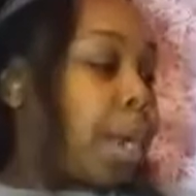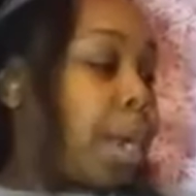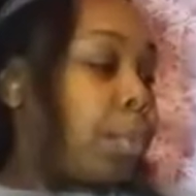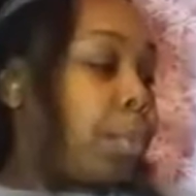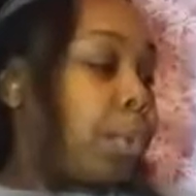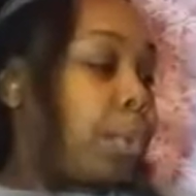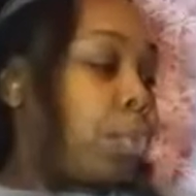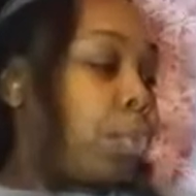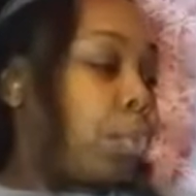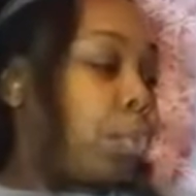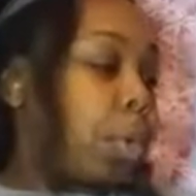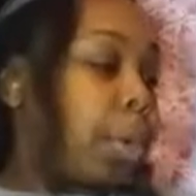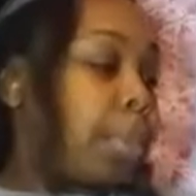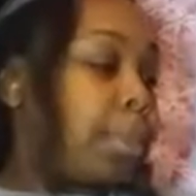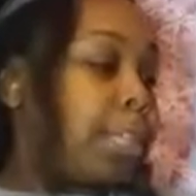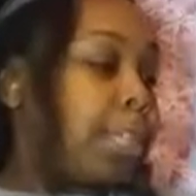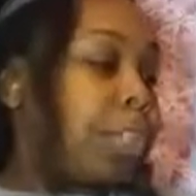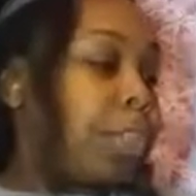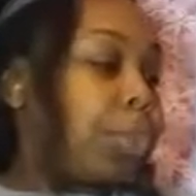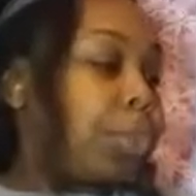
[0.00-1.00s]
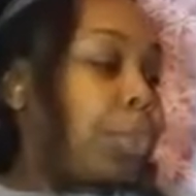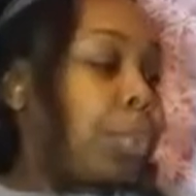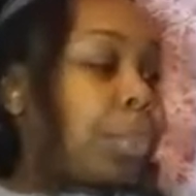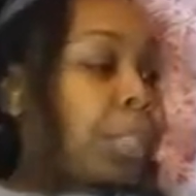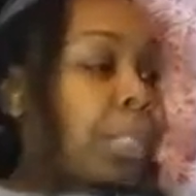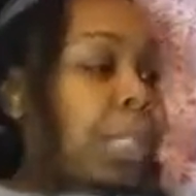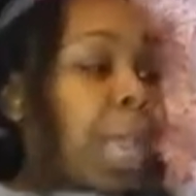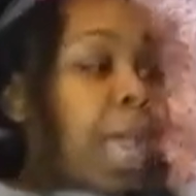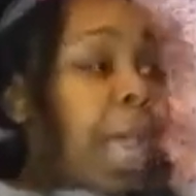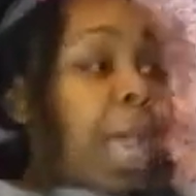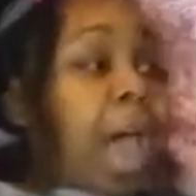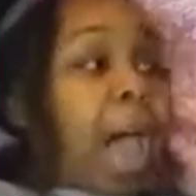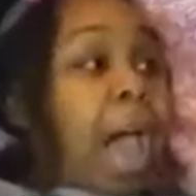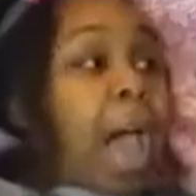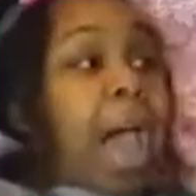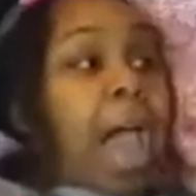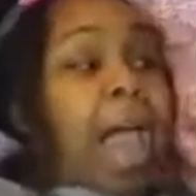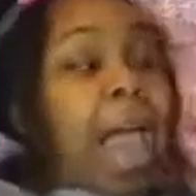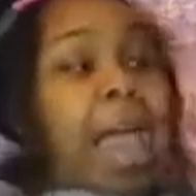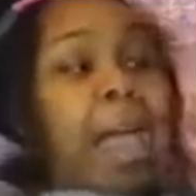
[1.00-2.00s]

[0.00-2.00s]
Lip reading: what I would normally use. I